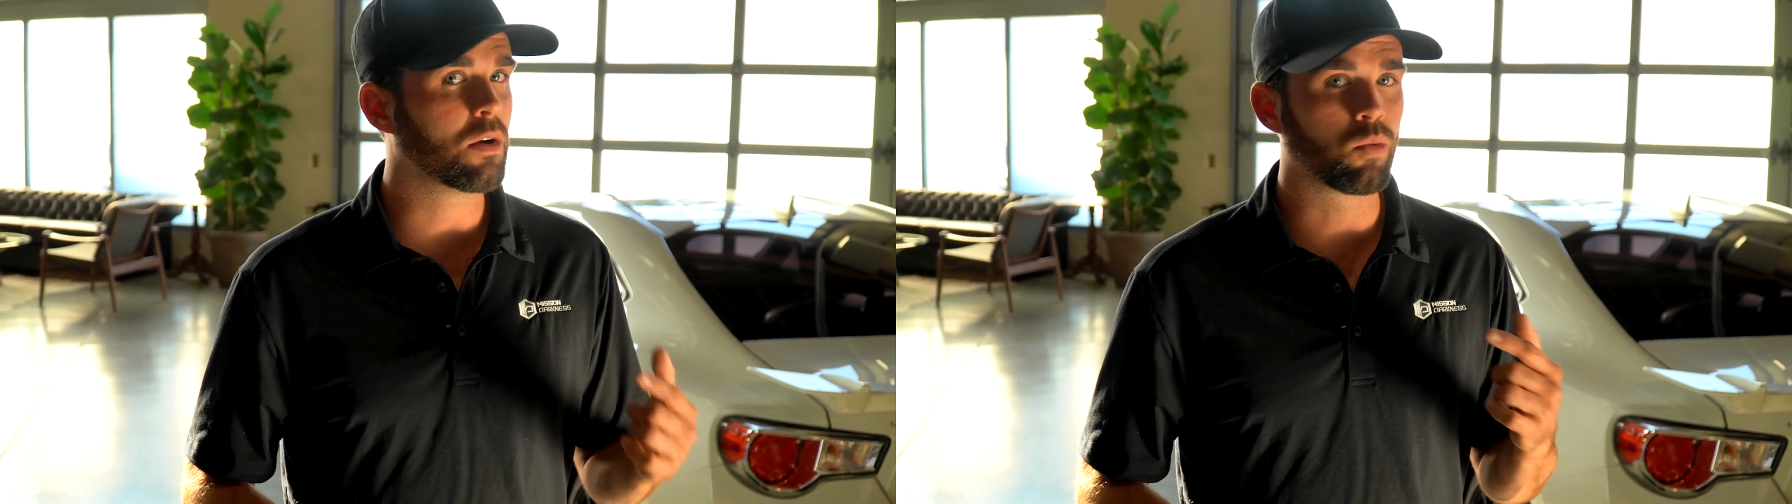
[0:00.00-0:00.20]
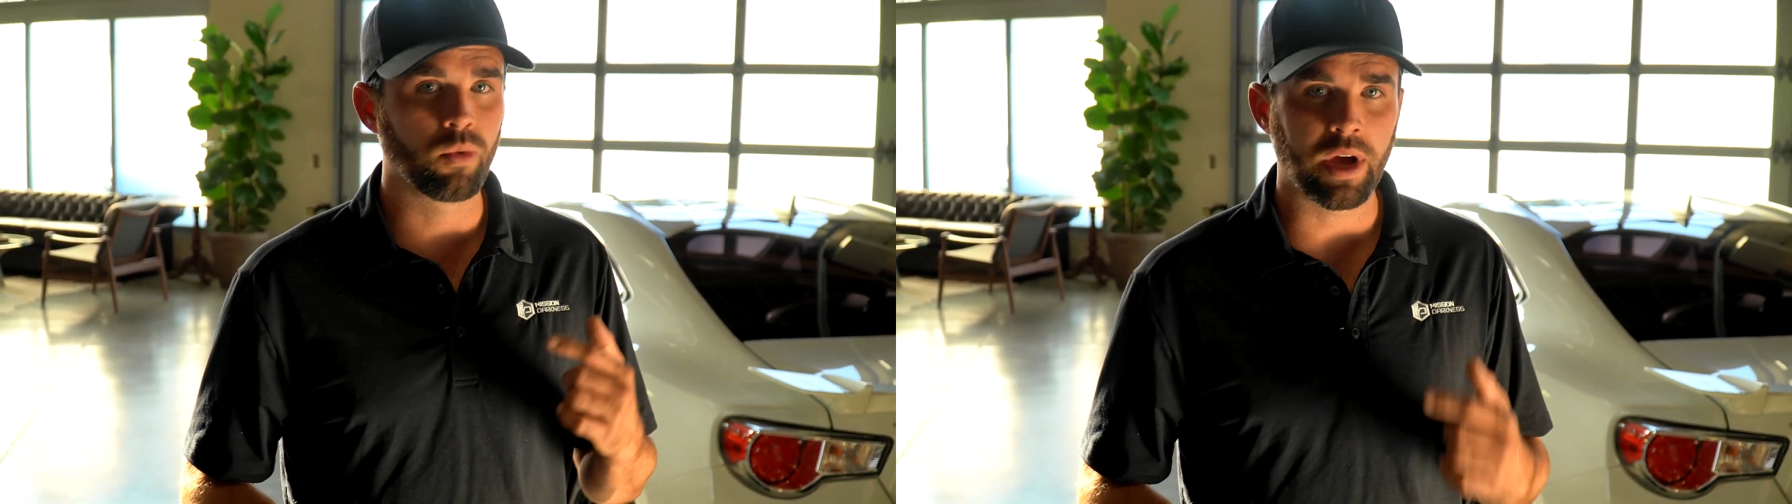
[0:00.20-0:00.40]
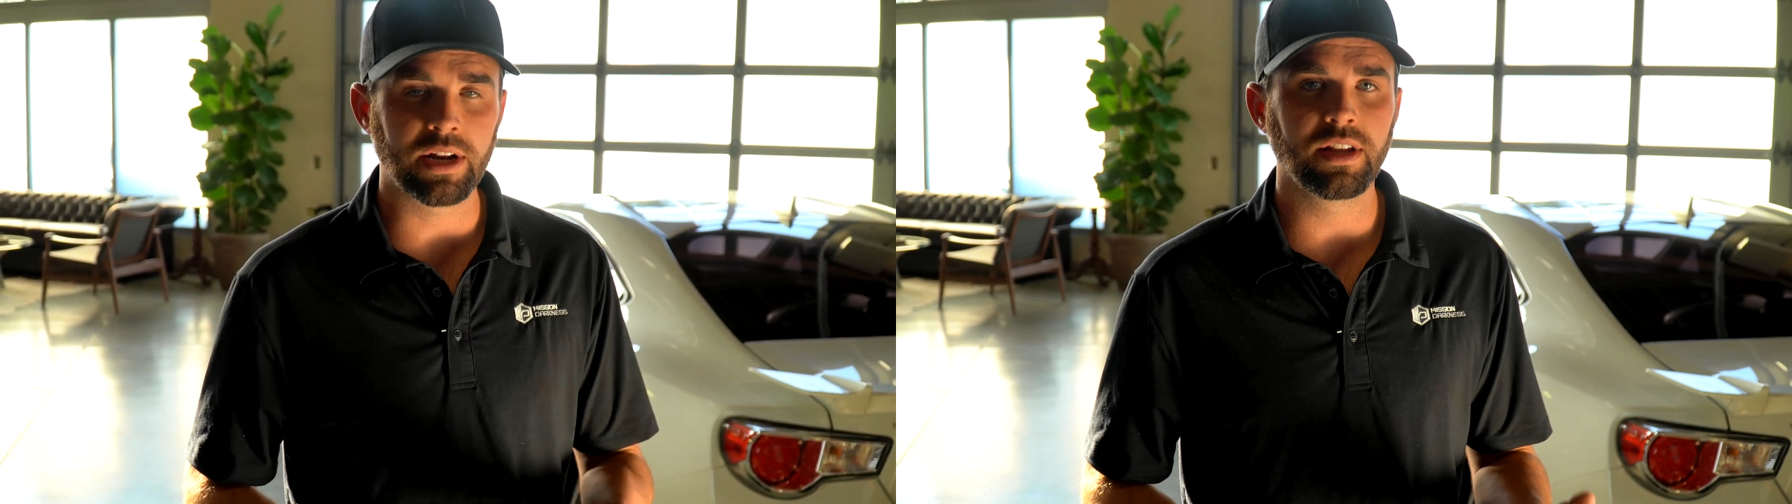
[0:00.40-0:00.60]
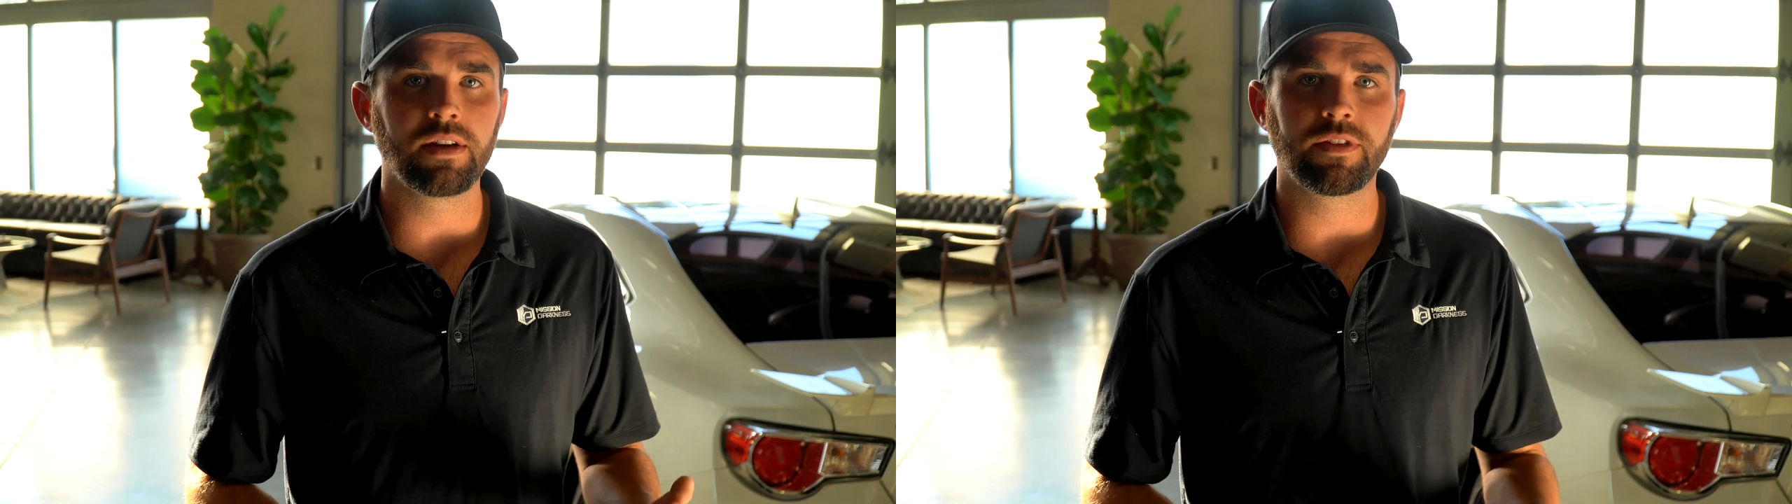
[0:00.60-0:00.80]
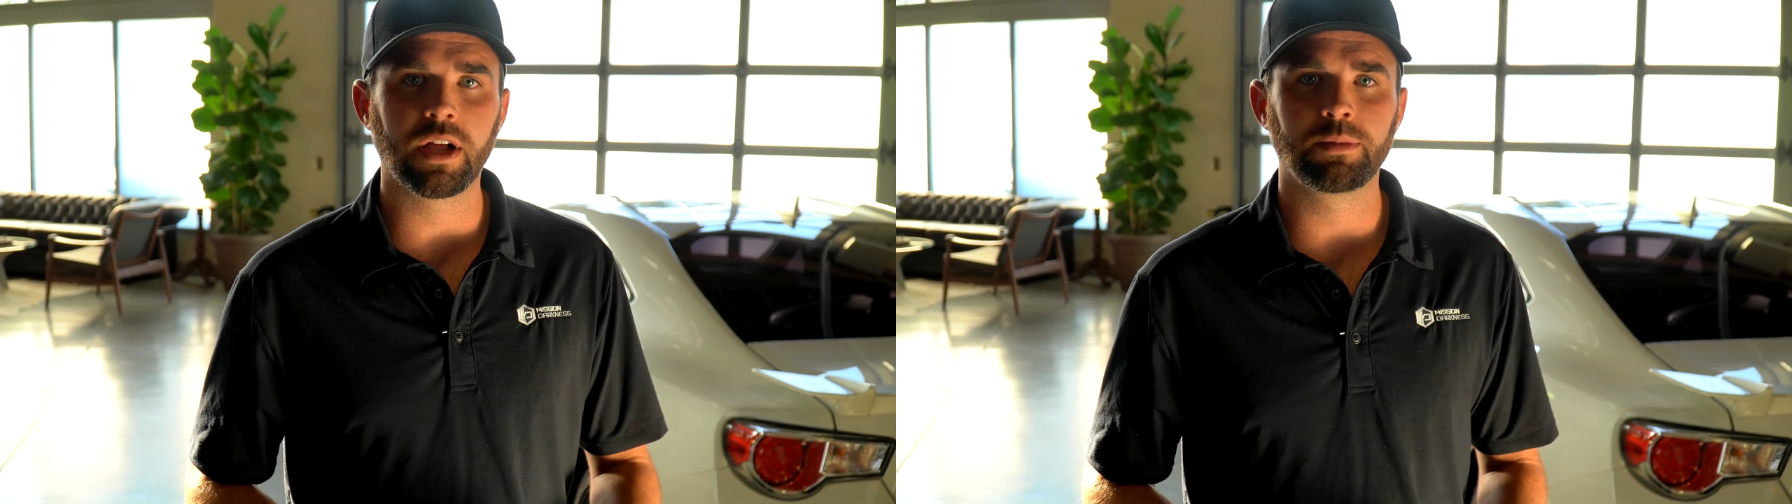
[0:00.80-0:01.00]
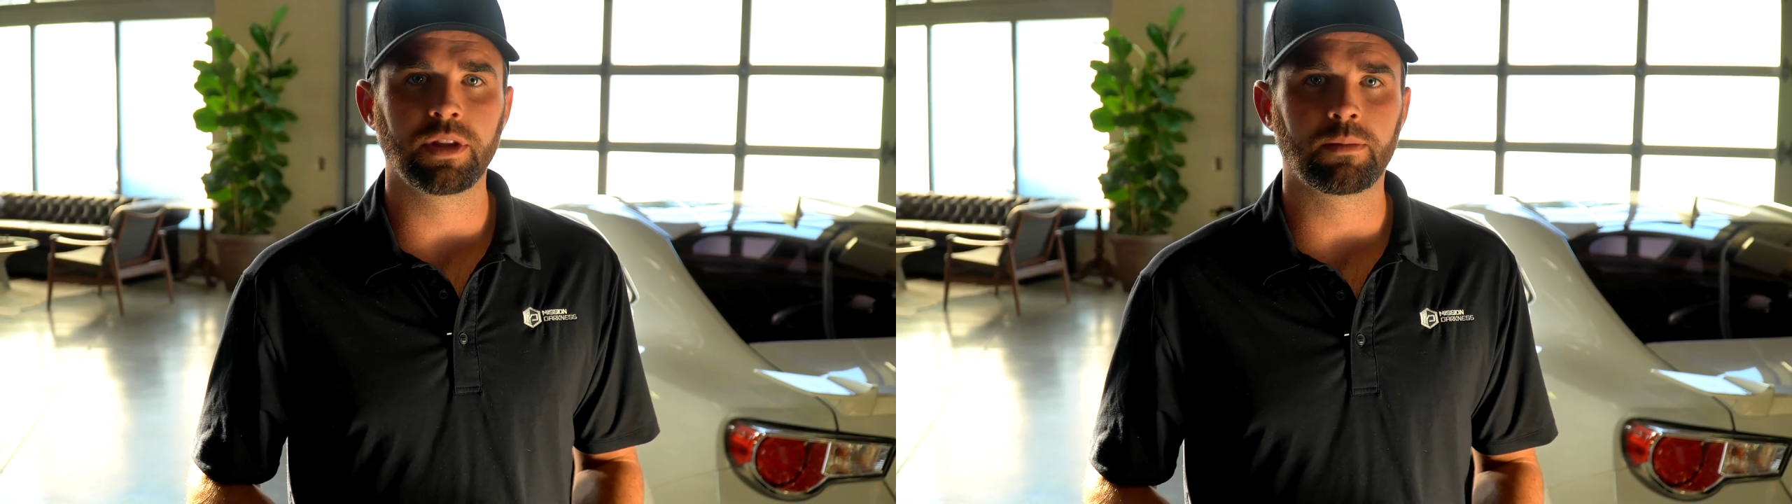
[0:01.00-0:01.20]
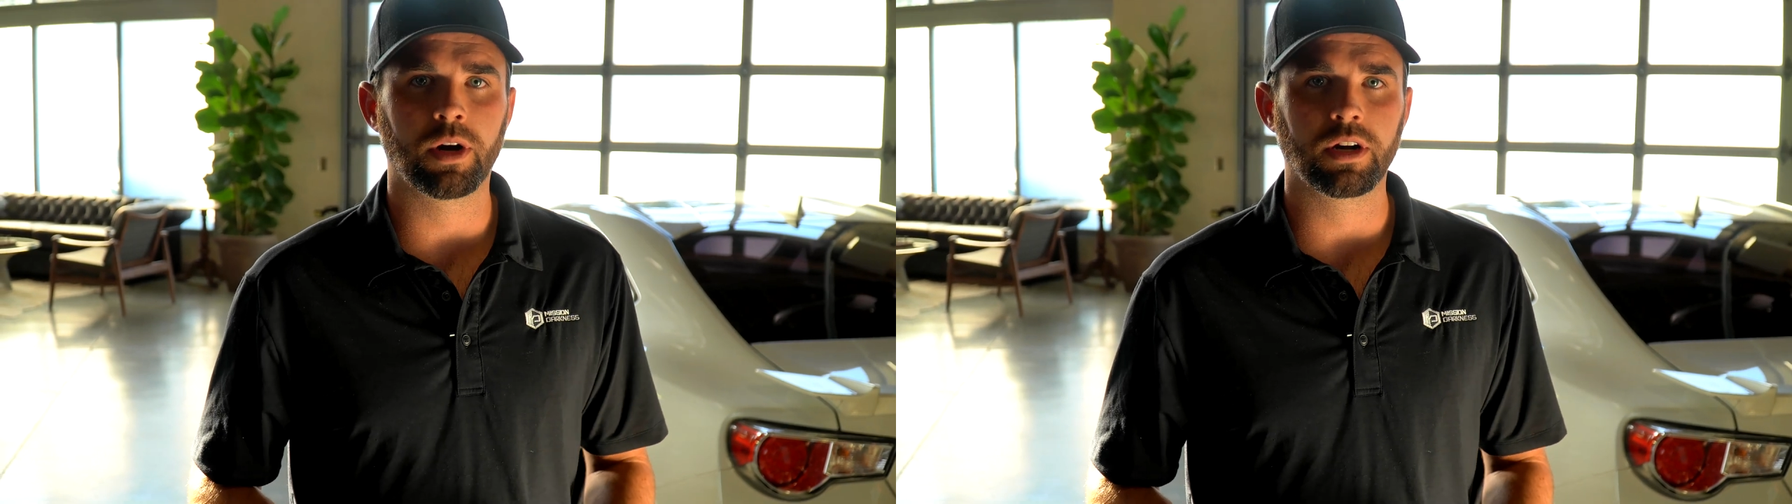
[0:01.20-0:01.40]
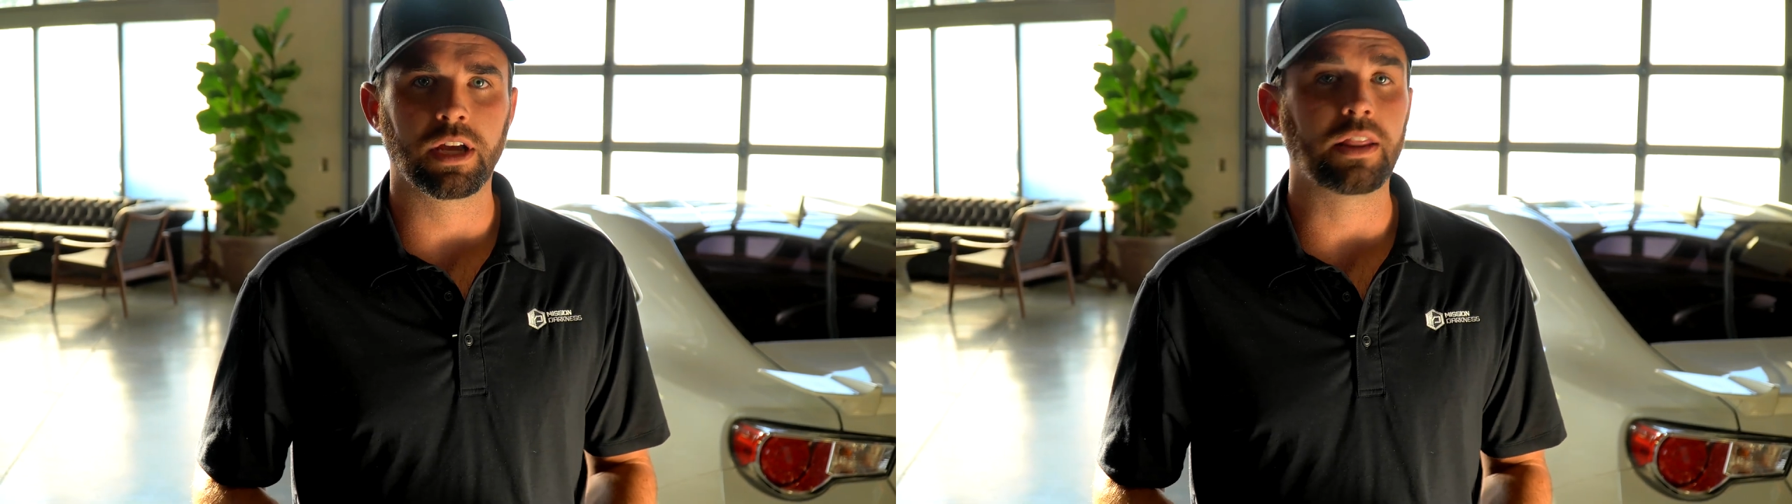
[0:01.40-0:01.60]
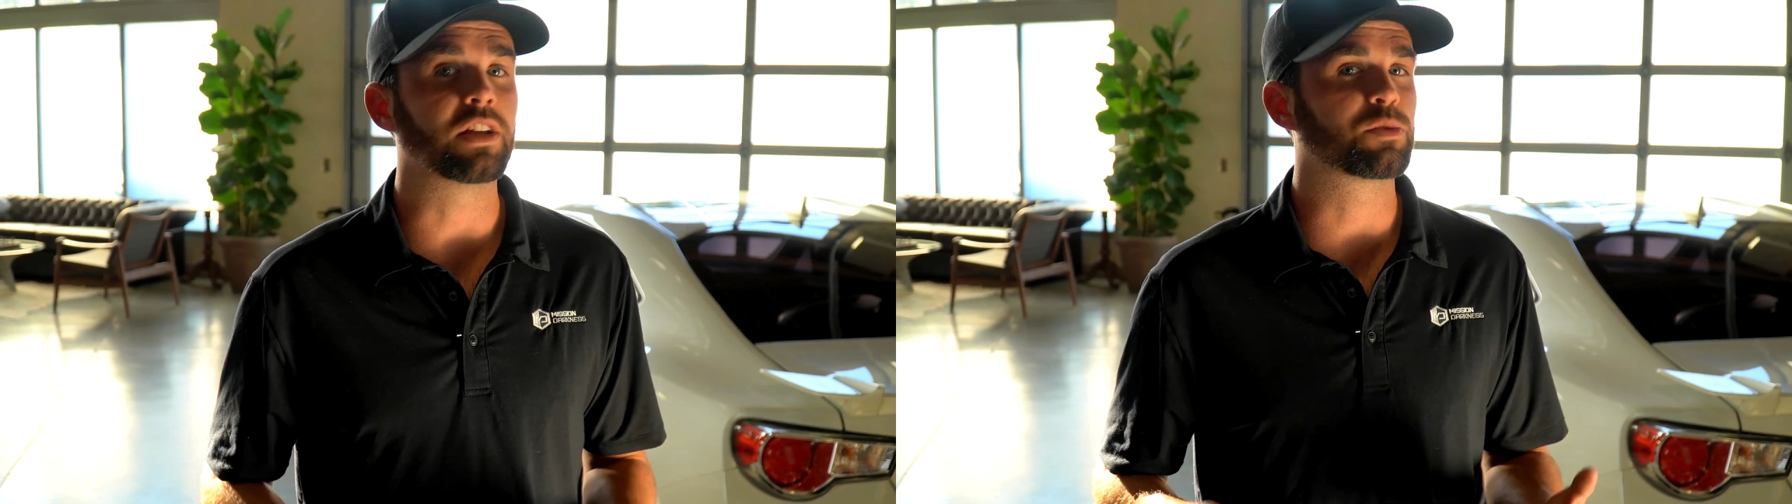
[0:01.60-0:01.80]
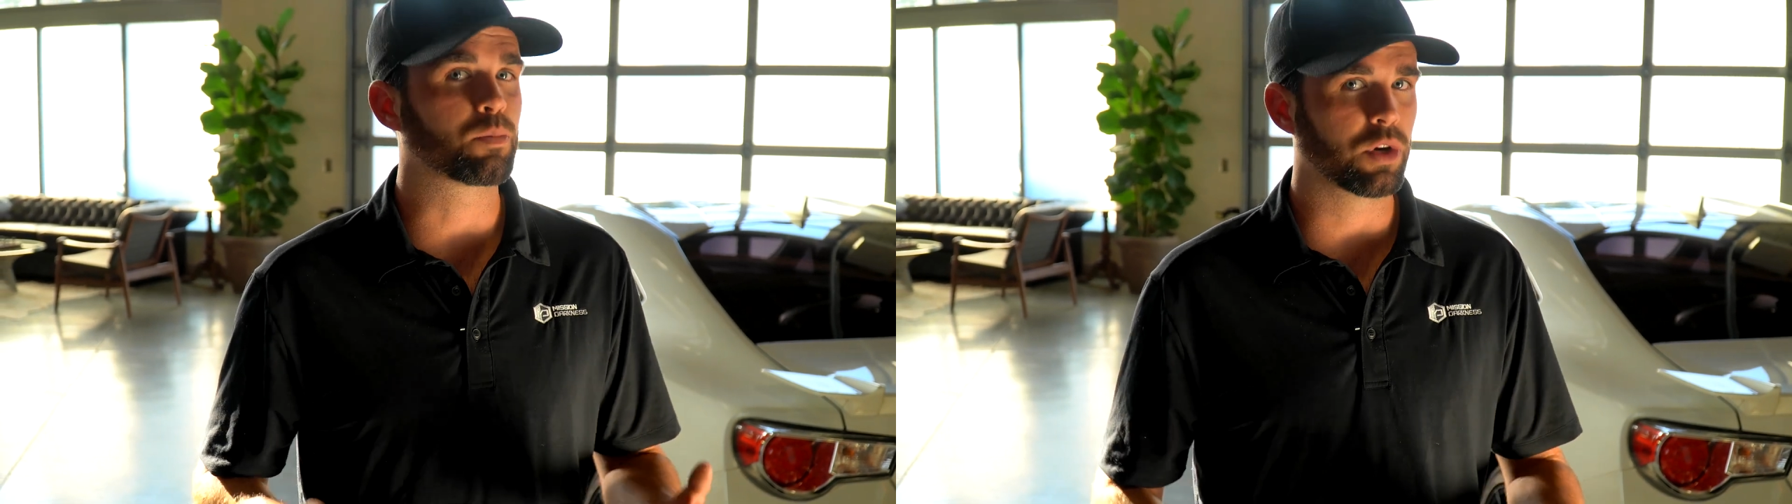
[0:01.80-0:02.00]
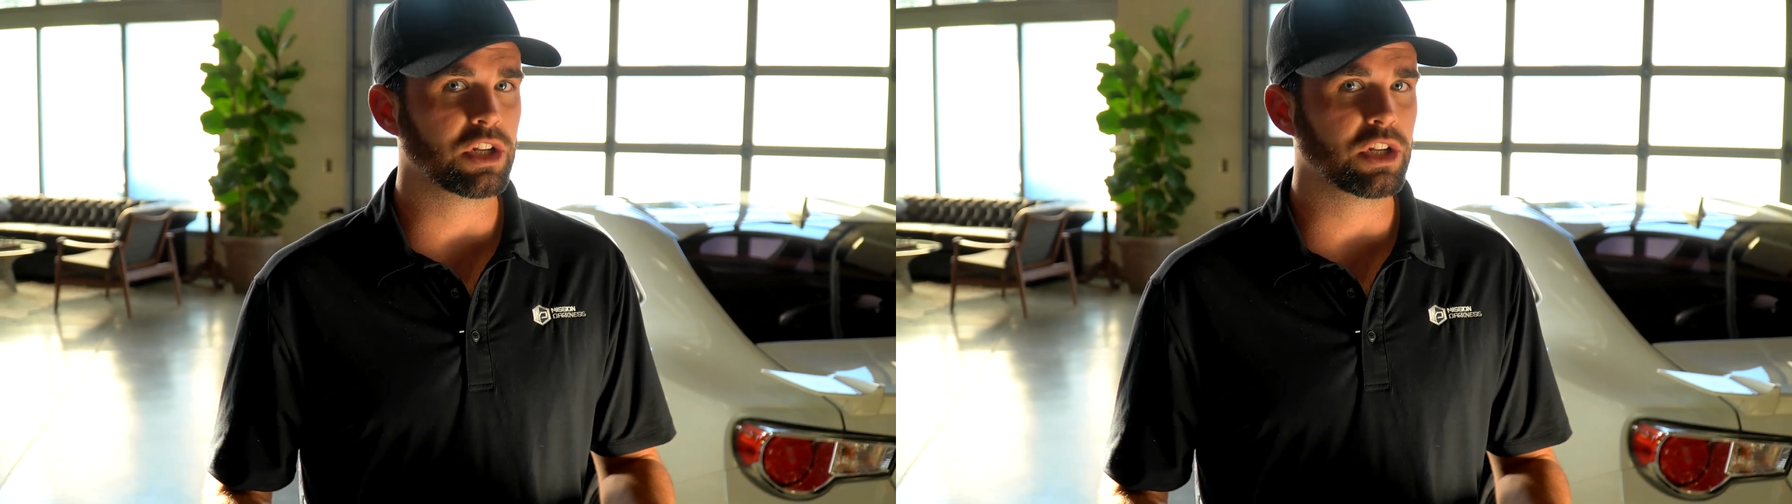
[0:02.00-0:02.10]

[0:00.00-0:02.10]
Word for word: readily available in the market, that's pretty